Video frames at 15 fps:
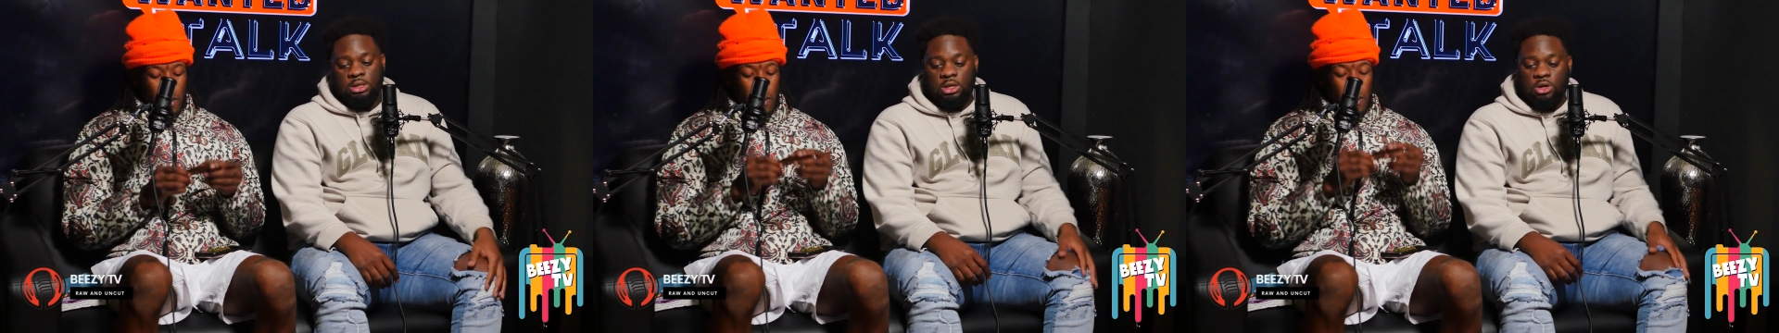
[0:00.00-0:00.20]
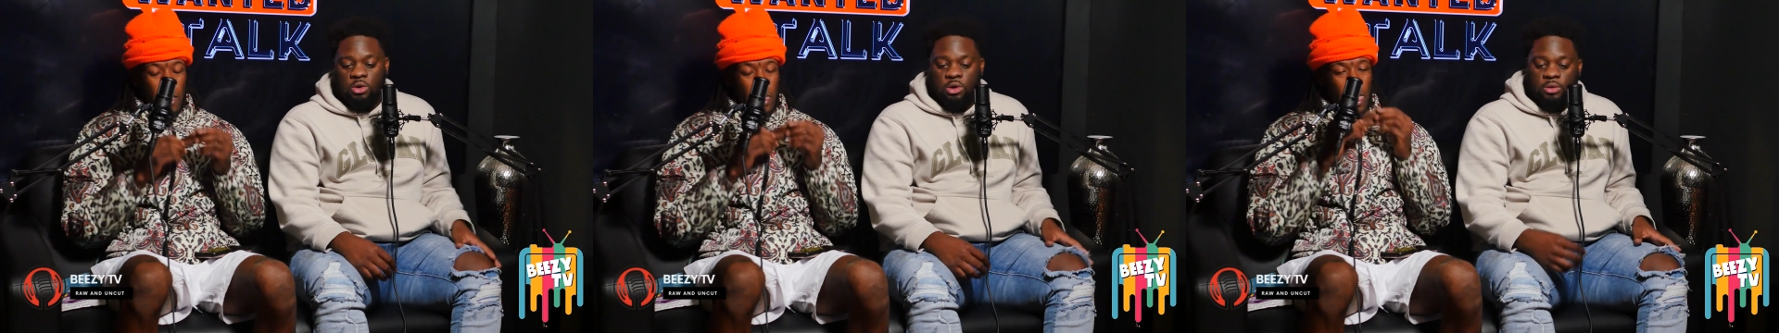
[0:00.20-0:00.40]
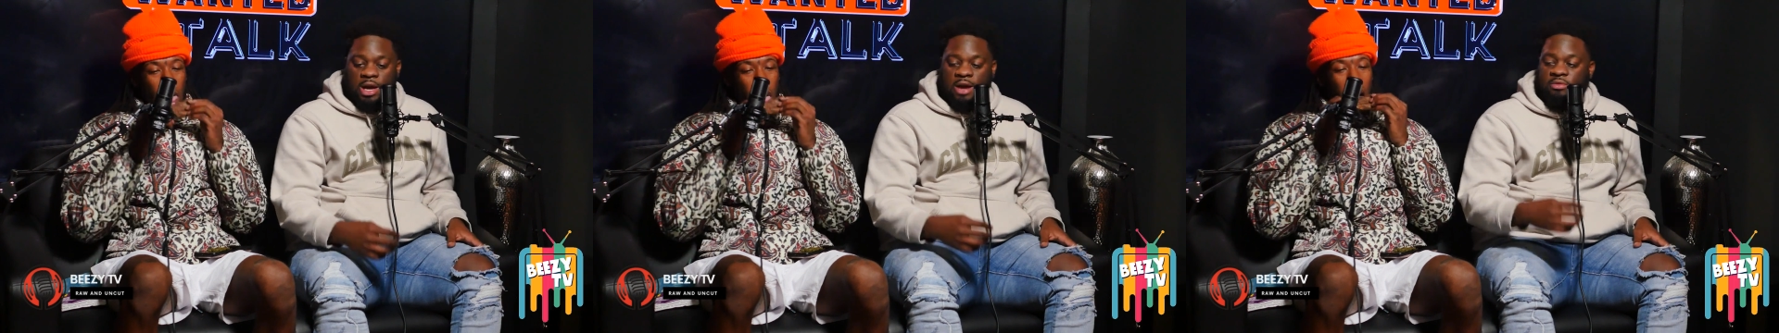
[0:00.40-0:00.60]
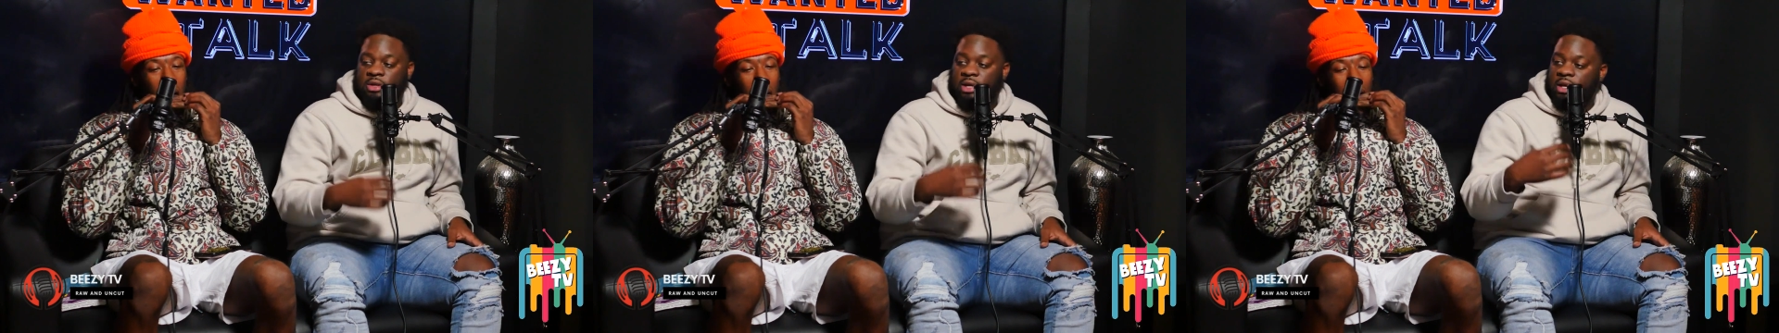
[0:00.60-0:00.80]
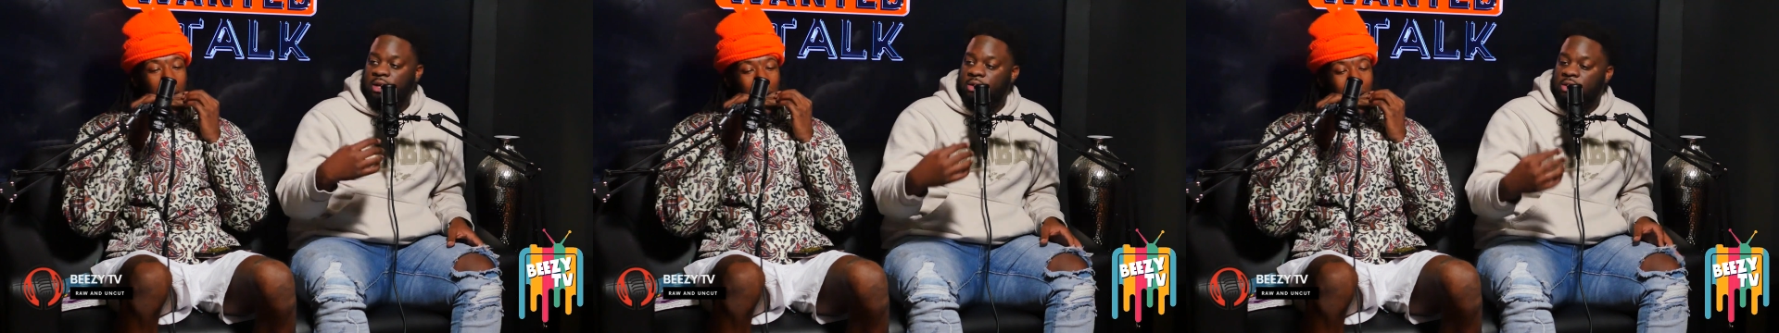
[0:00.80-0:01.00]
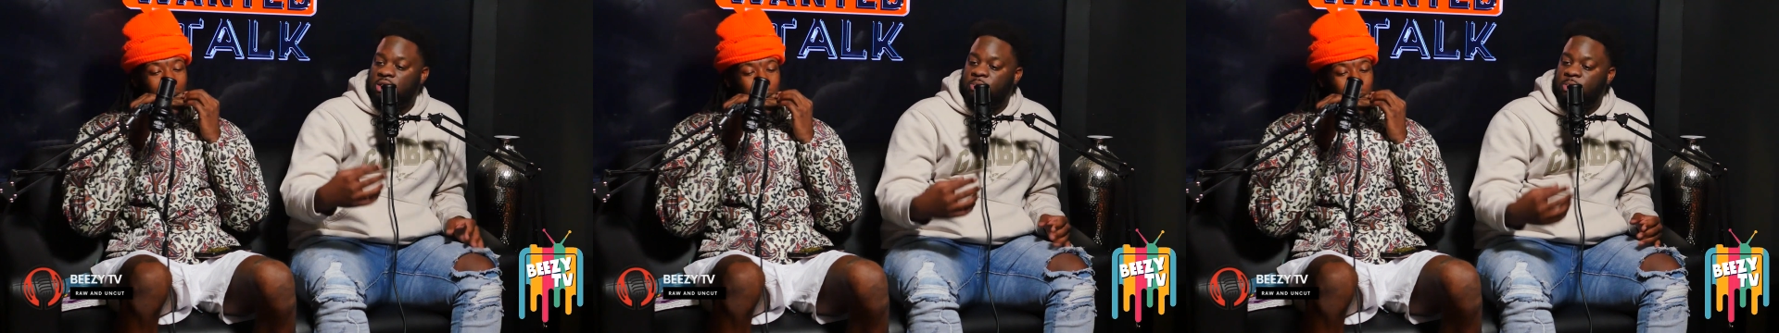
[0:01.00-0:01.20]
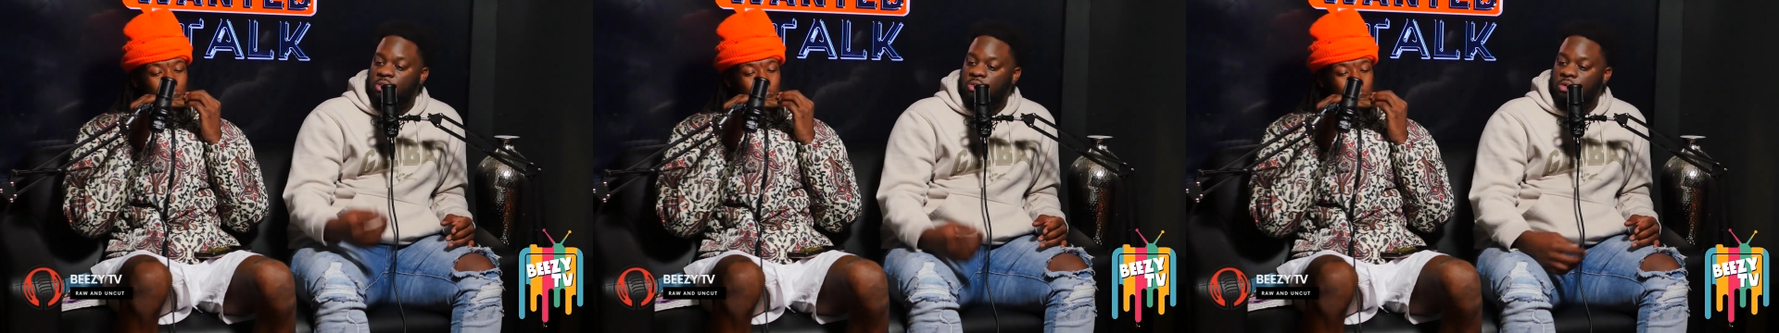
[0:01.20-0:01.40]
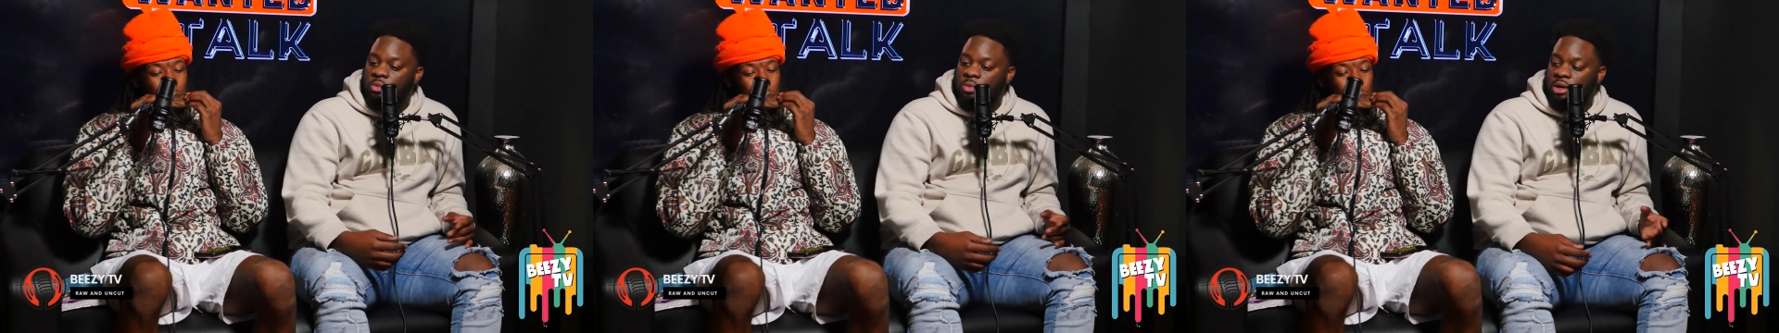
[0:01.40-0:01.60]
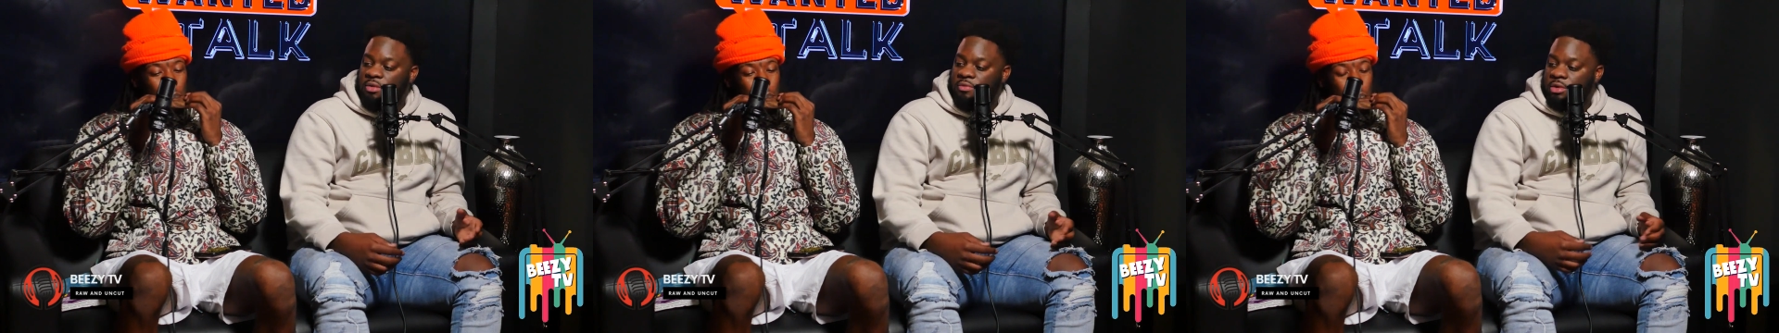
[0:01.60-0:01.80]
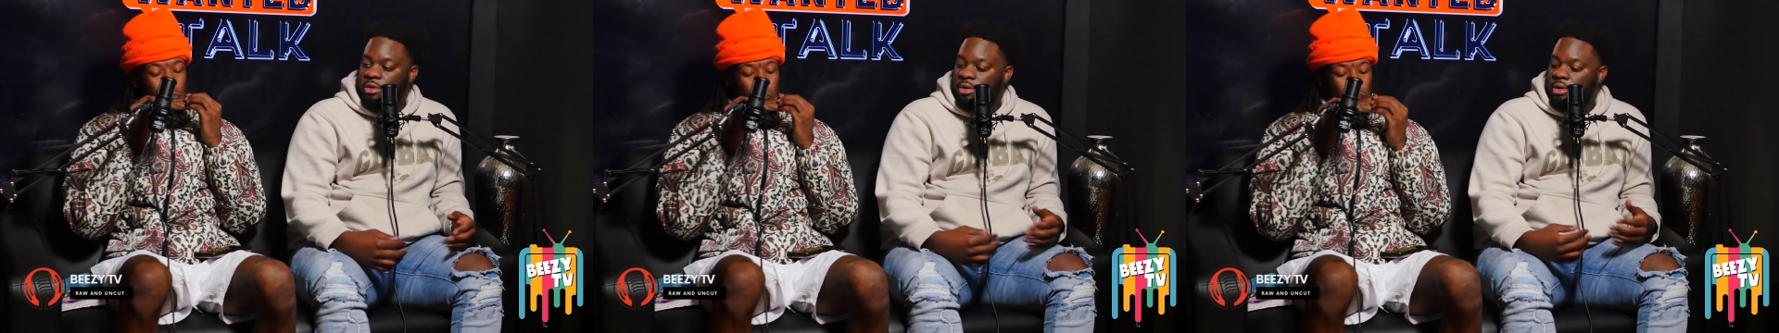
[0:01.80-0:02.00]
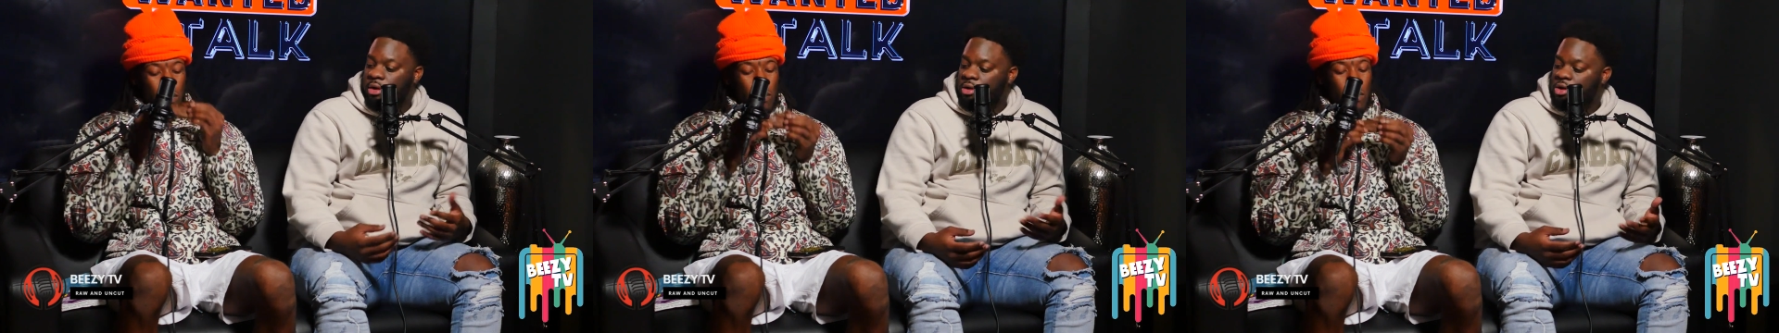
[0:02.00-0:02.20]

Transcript: so after that dispute or whatever the little